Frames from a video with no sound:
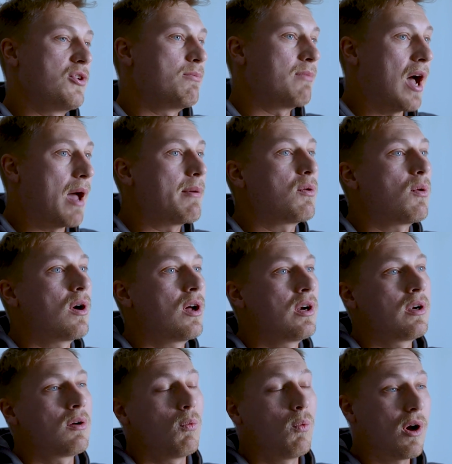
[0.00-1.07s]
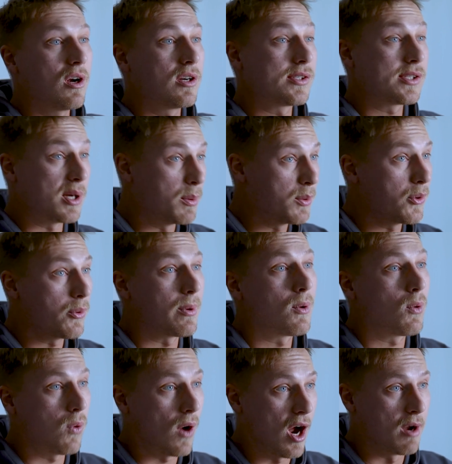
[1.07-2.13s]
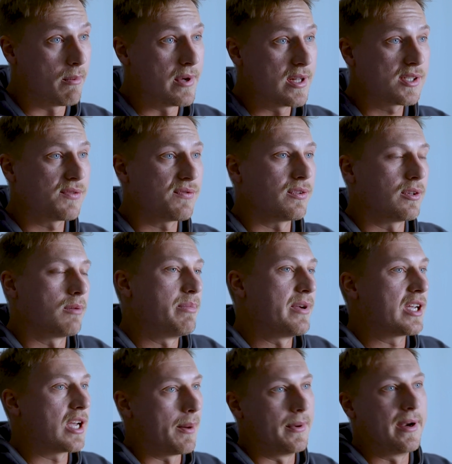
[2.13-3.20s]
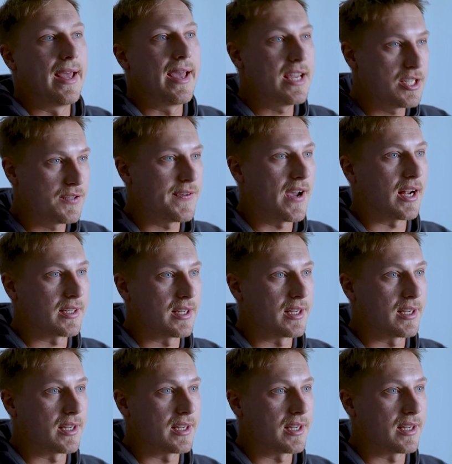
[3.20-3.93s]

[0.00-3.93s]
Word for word: you might be wondering, what are some of the requirements for becoming an HVAC